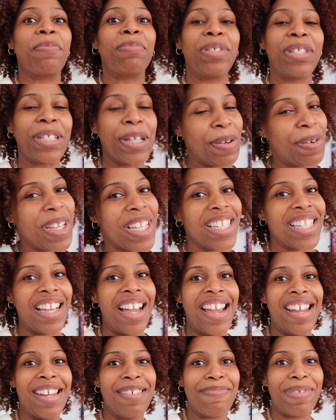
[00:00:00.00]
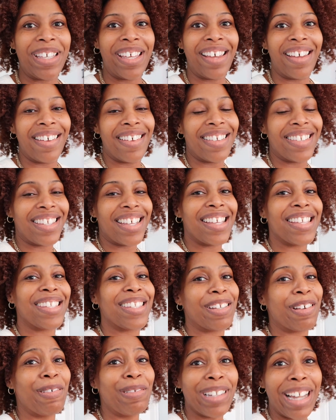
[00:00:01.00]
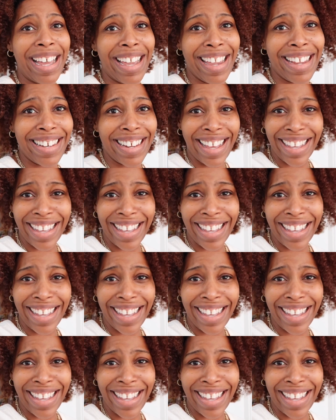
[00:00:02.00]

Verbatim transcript: I'm so excited because it's so light